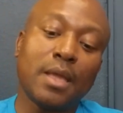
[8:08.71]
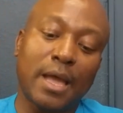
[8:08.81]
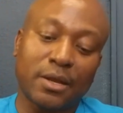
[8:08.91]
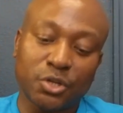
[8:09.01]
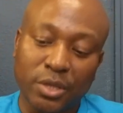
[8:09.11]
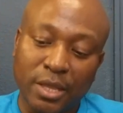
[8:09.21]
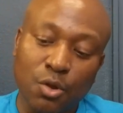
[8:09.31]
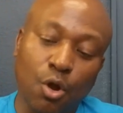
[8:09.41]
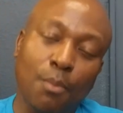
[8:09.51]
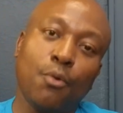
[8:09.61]
actually
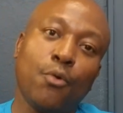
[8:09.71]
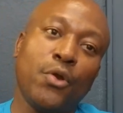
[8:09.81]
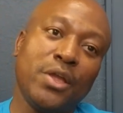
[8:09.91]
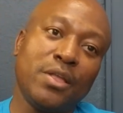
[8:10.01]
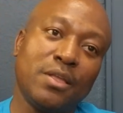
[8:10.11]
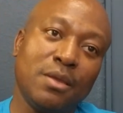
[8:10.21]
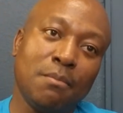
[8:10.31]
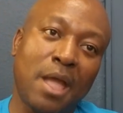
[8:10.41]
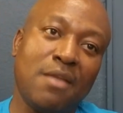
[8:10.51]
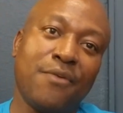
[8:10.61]
incorporate the
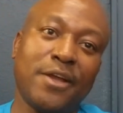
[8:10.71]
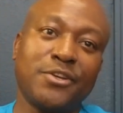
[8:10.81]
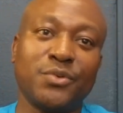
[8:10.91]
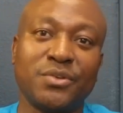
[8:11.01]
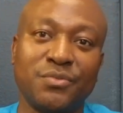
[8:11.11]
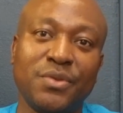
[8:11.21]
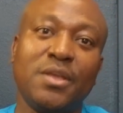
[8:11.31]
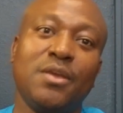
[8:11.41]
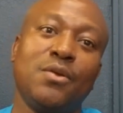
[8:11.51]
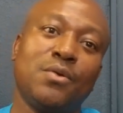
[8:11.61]
manufacturer's
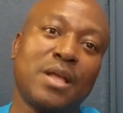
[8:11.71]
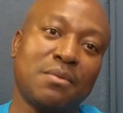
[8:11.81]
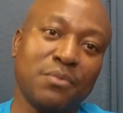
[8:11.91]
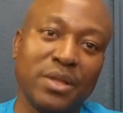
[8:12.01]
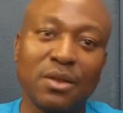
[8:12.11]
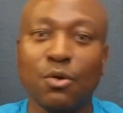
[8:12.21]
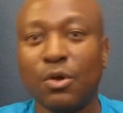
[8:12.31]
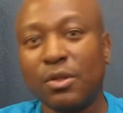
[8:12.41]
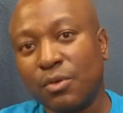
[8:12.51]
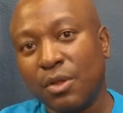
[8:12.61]
video that really go
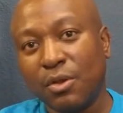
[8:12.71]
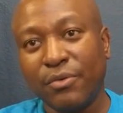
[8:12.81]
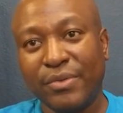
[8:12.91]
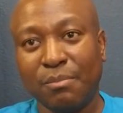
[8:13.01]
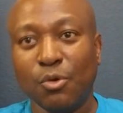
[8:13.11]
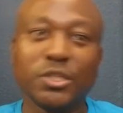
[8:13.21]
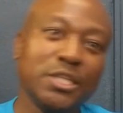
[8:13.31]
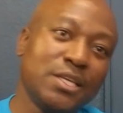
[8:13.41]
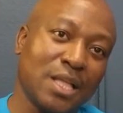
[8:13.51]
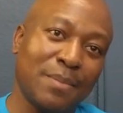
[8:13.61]
into a little even more
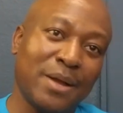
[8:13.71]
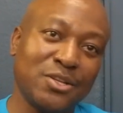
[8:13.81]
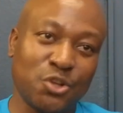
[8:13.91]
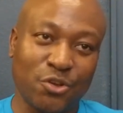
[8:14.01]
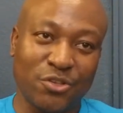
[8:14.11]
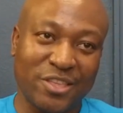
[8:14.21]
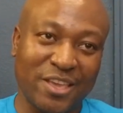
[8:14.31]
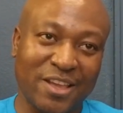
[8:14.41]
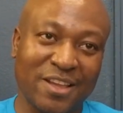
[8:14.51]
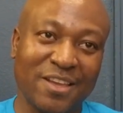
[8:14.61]
detail about
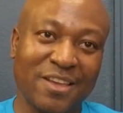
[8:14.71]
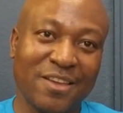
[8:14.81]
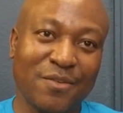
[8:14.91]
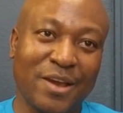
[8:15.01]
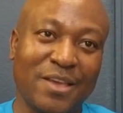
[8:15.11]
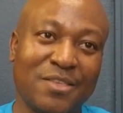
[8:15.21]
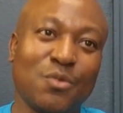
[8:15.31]
joystick, right?